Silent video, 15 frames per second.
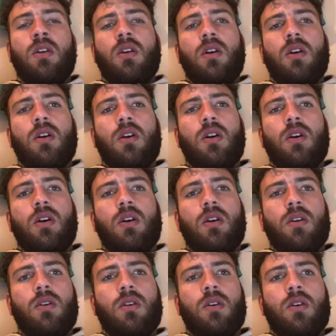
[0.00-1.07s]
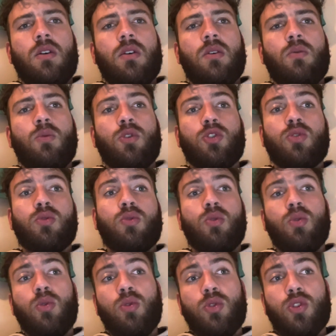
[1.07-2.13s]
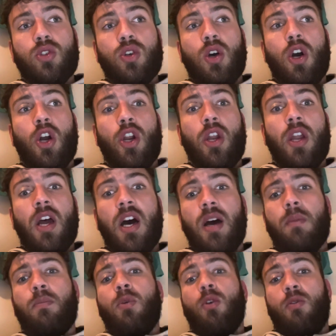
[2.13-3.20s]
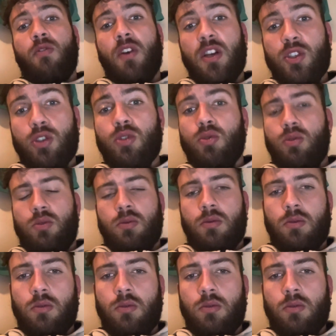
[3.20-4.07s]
what schools are not professional,